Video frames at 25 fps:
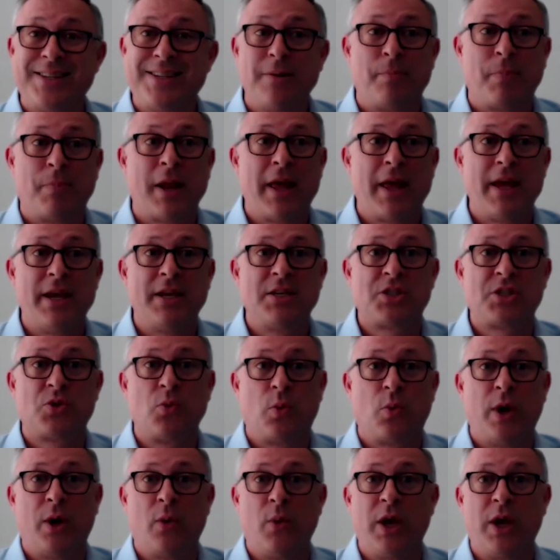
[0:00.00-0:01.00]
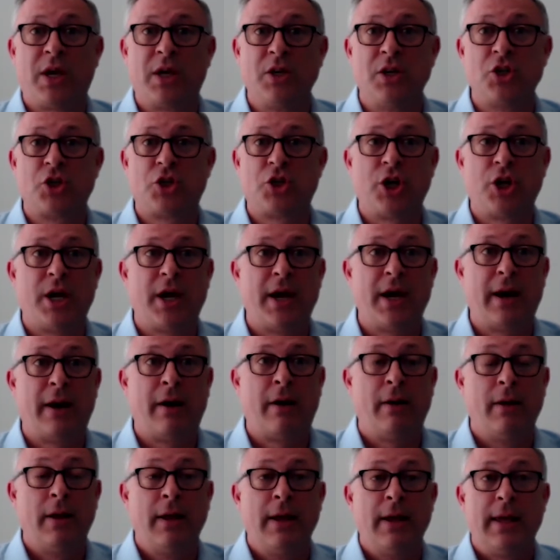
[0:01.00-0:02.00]
a place where we can
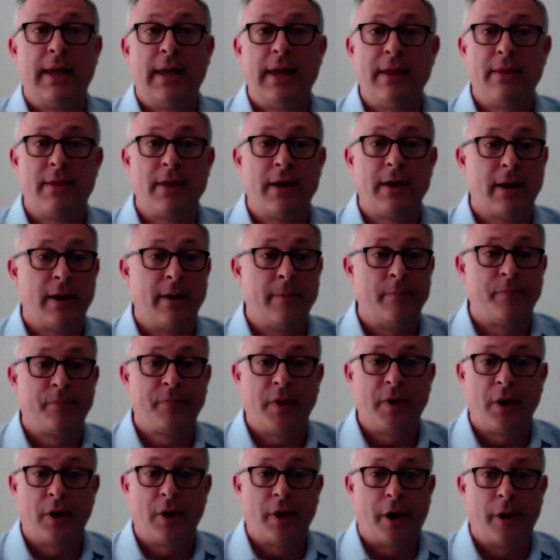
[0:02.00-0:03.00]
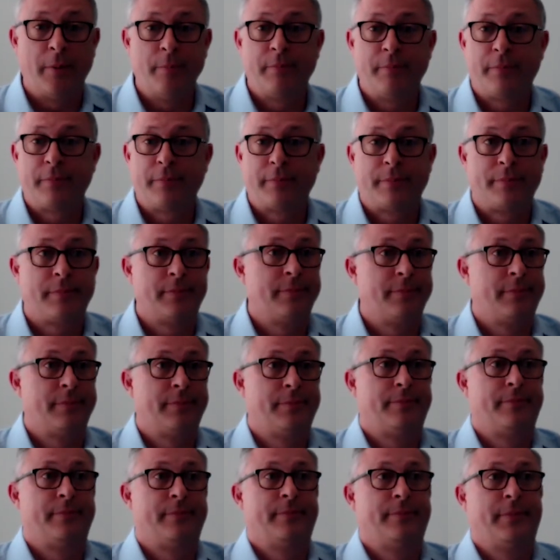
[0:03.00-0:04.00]
share either, you know,
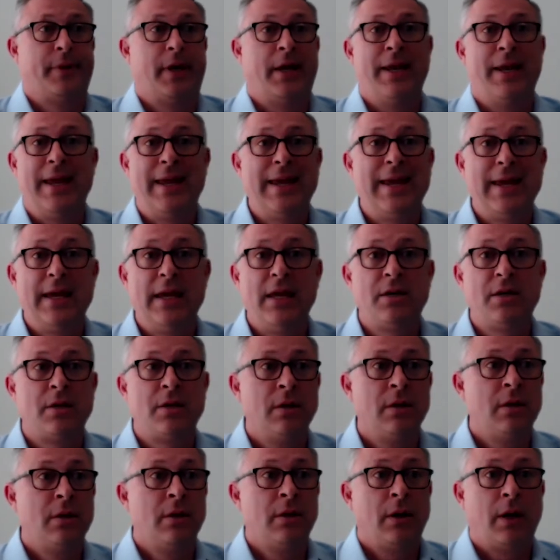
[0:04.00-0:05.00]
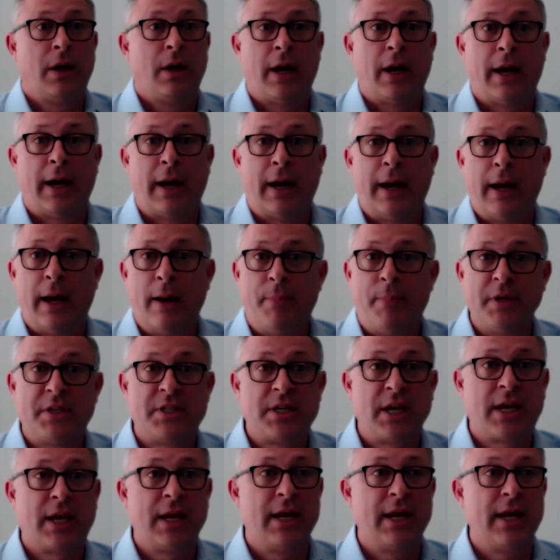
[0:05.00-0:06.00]
a need, uh, a
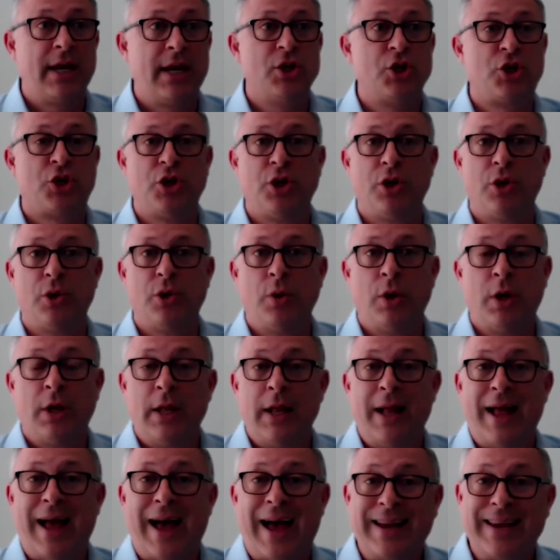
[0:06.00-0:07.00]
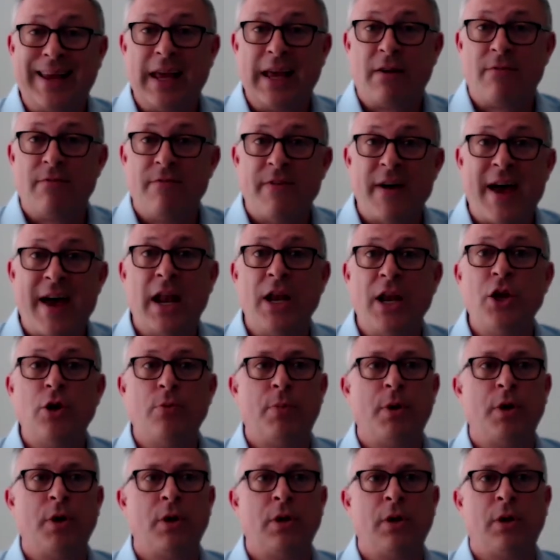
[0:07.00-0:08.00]
particular issue, and get
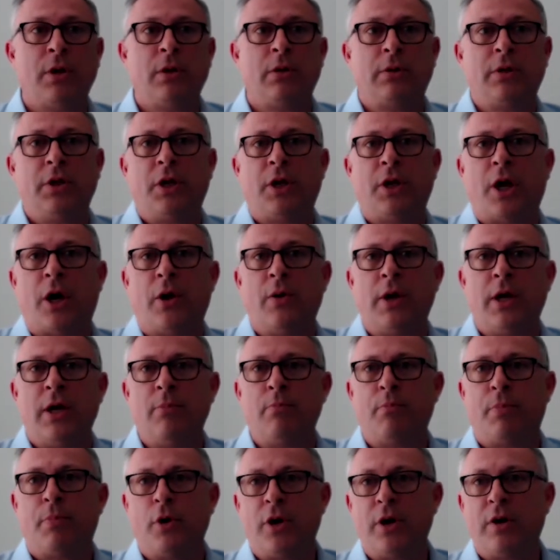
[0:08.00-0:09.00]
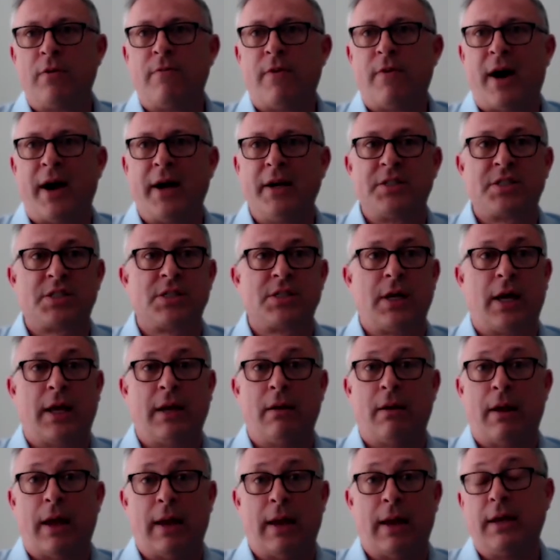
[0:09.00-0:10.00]
valuable, you know, input, advice,
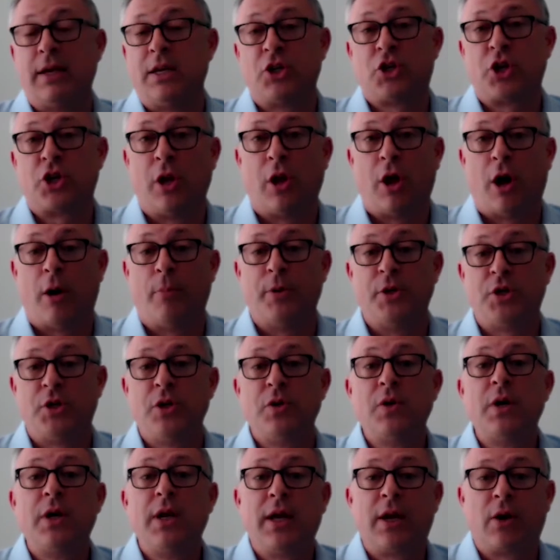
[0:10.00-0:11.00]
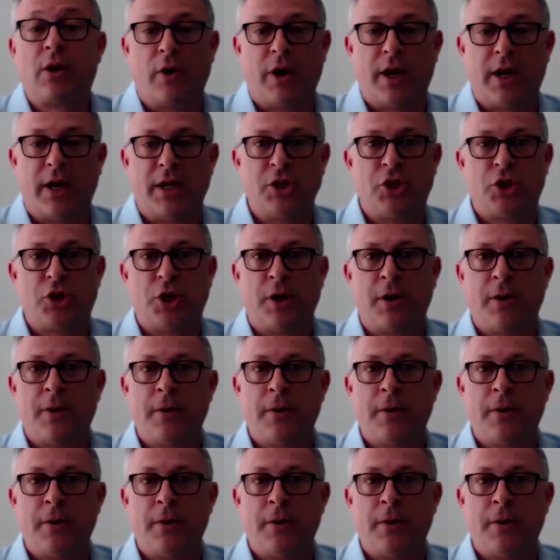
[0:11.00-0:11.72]
and, and additional opportunity creation.